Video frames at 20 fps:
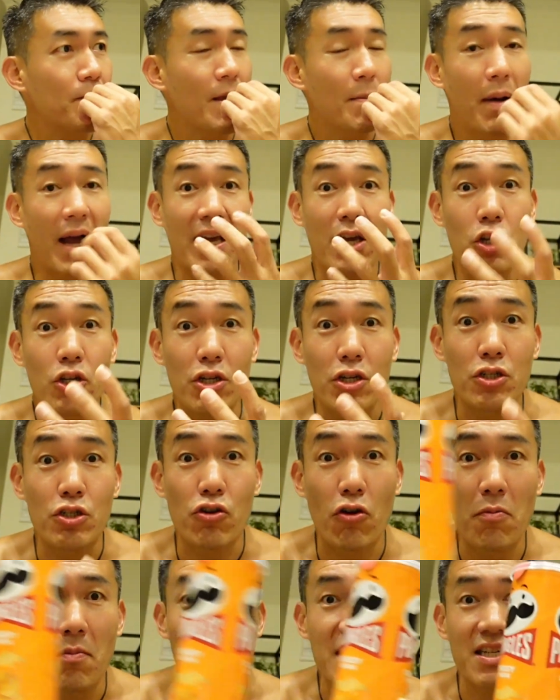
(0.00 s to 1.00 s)
But I couldn't
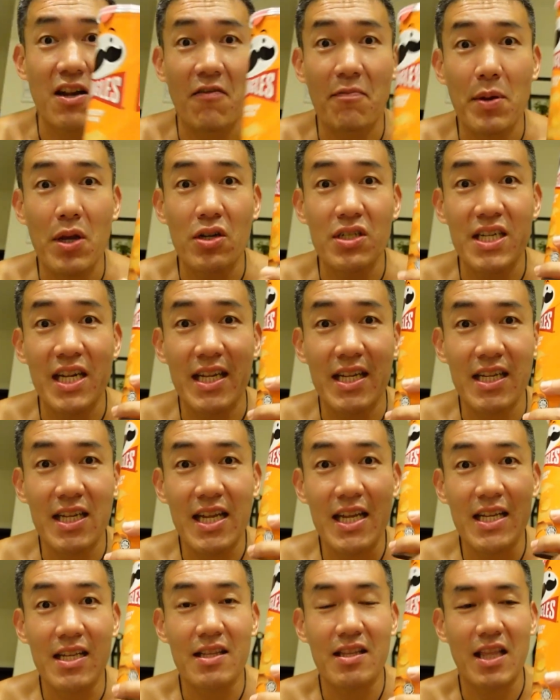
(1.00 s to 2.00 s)
control myself because
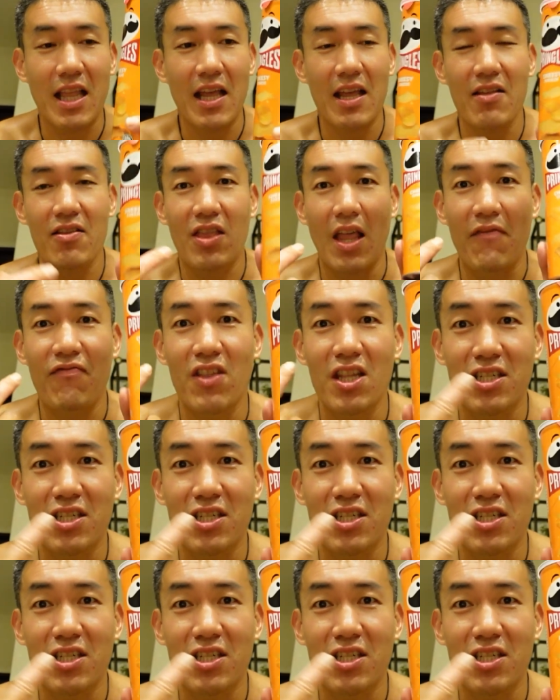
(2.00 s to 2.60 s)
they've